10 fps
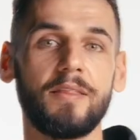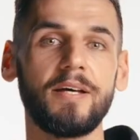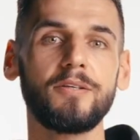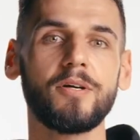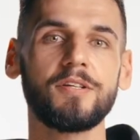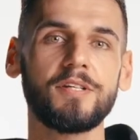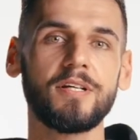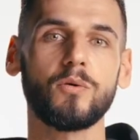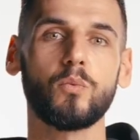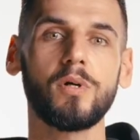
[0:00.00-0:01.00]
Then you can
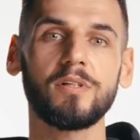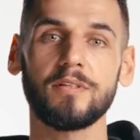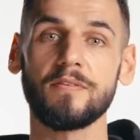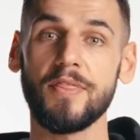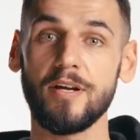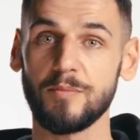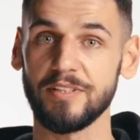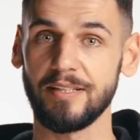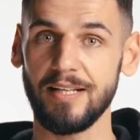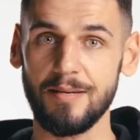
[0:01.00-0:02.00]
check the world of
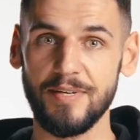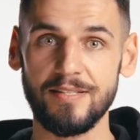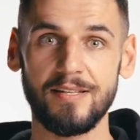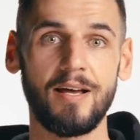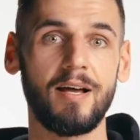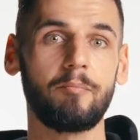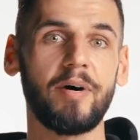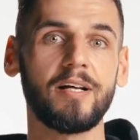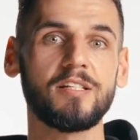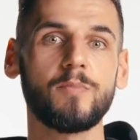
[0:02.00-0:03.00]
thermodynamics
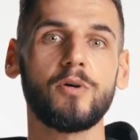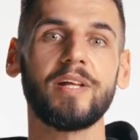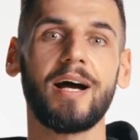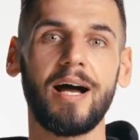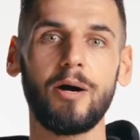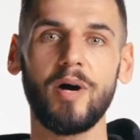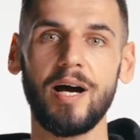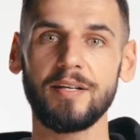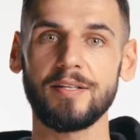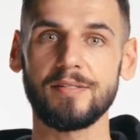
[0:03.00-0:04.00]
by exploring how
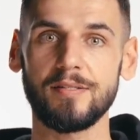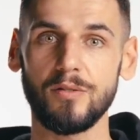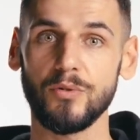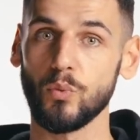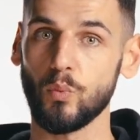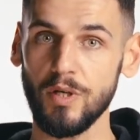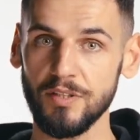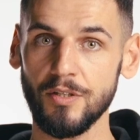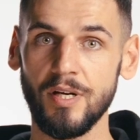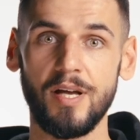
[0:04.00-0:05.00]
adding salt to
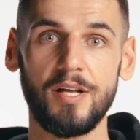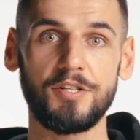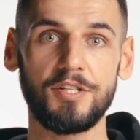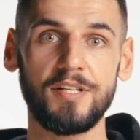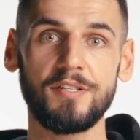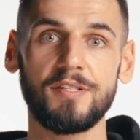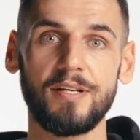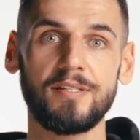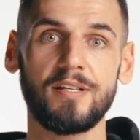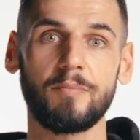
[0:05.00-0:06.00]
water changes
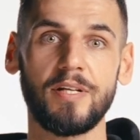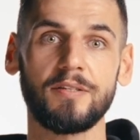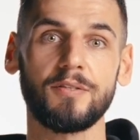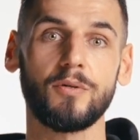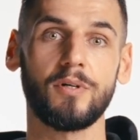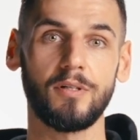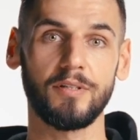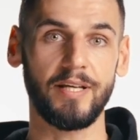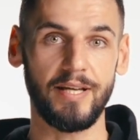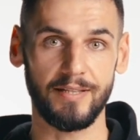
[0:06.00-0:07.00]
its ability to
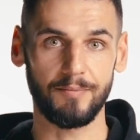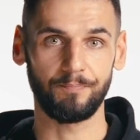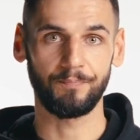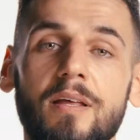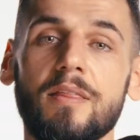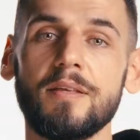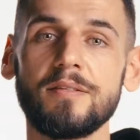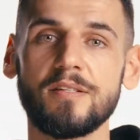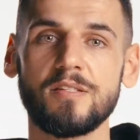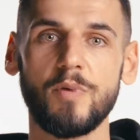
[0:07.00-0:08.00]
hold heat. In
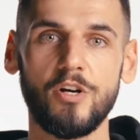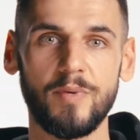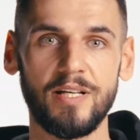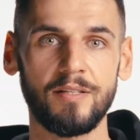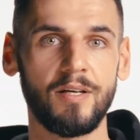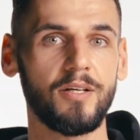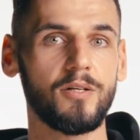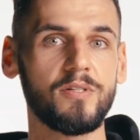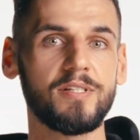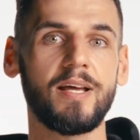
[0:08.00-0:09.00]
this experiment,
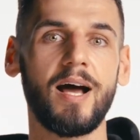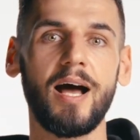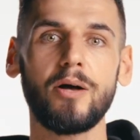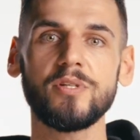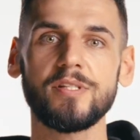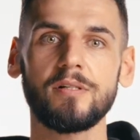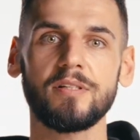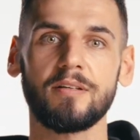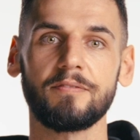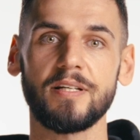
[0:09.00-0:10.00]
you'll see how
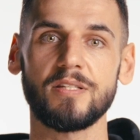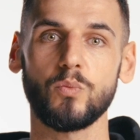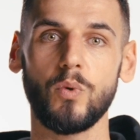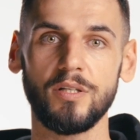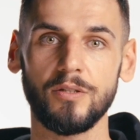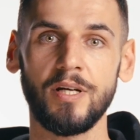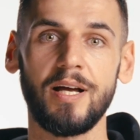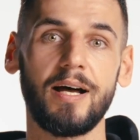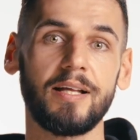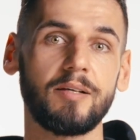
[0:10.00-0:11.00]
salt affects water
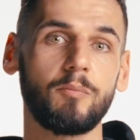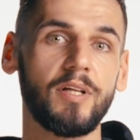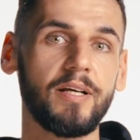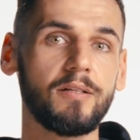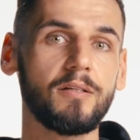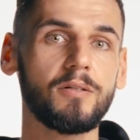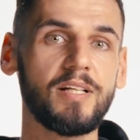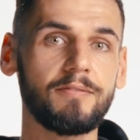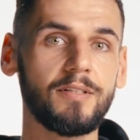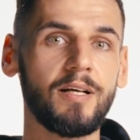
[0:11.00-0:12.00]
at the molecular
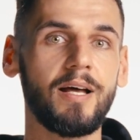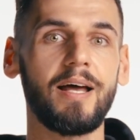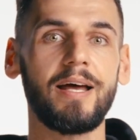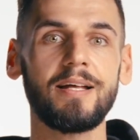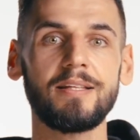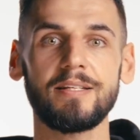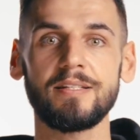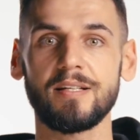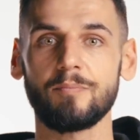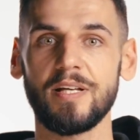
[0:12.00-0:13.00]
level and
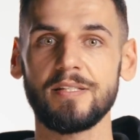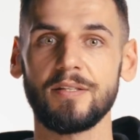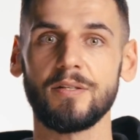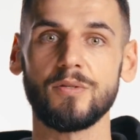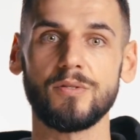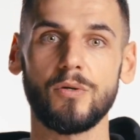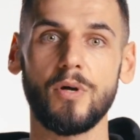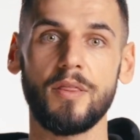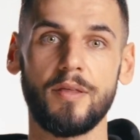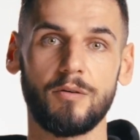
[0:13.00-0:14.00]
its capacity to store
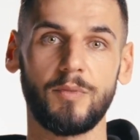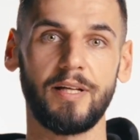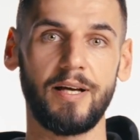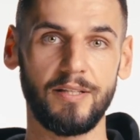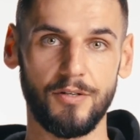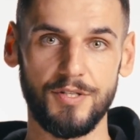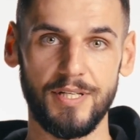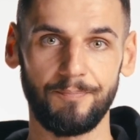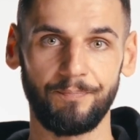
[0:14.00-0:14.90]
thermal energy.